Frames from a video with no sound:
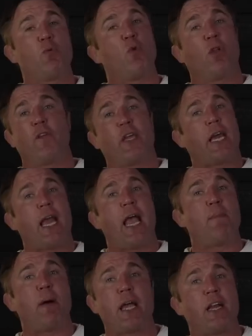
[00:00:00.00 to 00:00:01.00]
rule. If you get
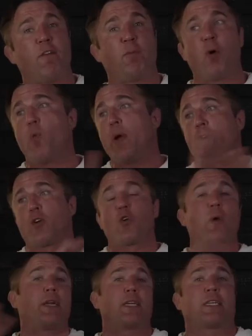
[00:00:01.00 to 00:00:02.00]
ahead by enough point, we are
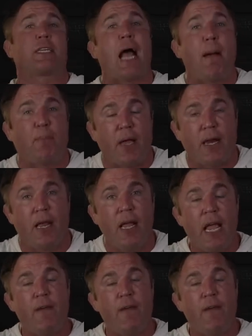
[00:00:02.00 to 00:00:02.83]
going to stop it.